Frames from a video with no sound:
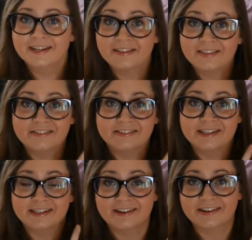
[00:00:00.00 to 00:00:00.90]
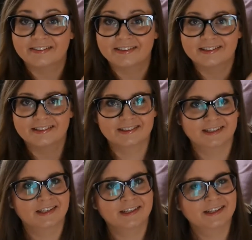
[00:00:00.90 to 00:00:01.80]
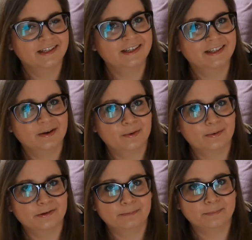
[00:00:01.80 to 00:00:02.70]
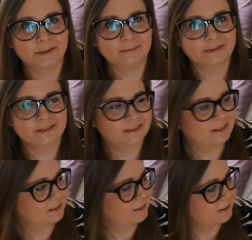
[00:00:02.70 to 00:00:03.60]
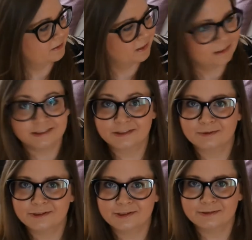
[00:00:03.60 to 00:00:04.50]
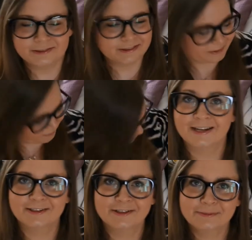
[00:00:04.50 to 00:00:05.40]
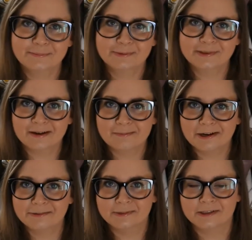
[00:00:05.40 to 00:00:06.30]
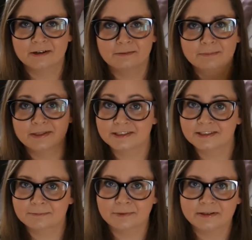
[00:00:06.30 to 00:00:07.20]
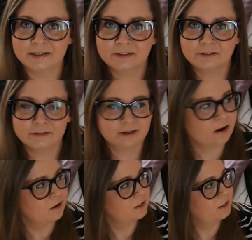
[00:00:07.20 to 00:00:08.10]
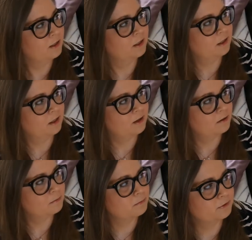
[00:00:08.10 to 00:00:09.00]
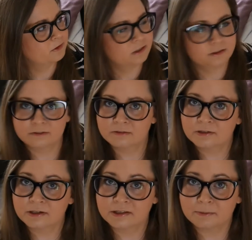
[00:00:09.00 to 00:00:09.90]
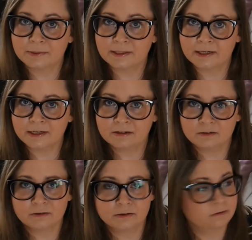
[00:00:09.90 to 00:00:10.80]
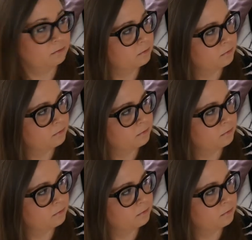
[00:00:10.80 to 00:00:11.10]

And I really like this old penguin edition. I think it's so cute. Another book I might pick up is *Marguerite Duras*, uh, Moderato Cantabile or